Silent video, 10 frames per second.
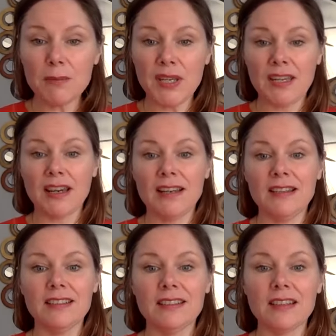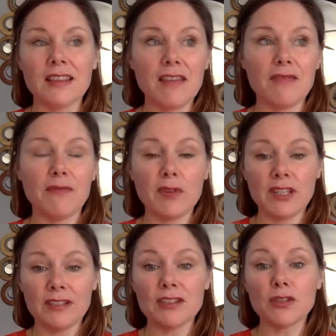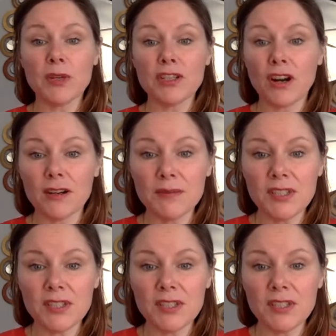because they've done so much harm